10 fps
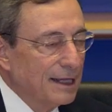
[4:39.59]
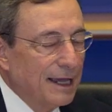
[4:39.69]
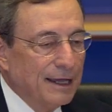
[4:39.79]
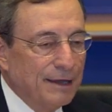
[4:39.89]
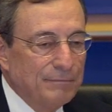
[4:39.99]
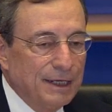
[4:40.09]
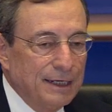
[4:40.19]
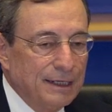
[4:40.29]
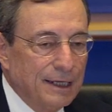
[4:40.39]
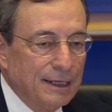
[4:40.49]

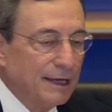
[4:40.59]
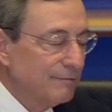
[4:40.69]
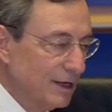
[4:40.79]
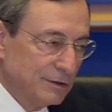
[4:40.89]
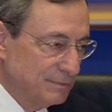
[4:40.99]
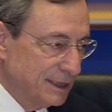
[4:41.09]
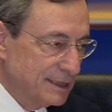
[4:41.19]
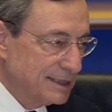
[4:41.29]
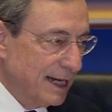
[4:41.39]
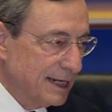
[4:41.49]
They've not been
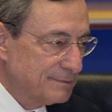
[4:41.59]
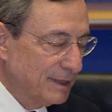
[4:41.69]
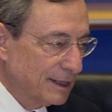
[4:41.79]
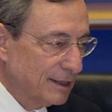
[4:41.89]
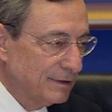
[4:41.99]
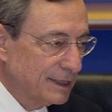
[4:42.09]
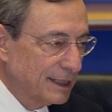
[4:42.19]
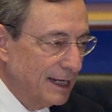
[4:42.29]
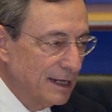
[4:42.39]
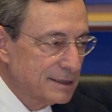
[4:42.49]
discussed by the
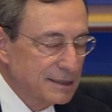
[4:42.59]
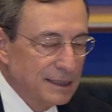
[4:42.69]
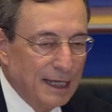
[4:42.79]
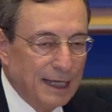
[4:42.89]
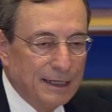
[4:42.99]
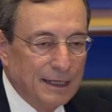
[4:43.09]
Governing Council,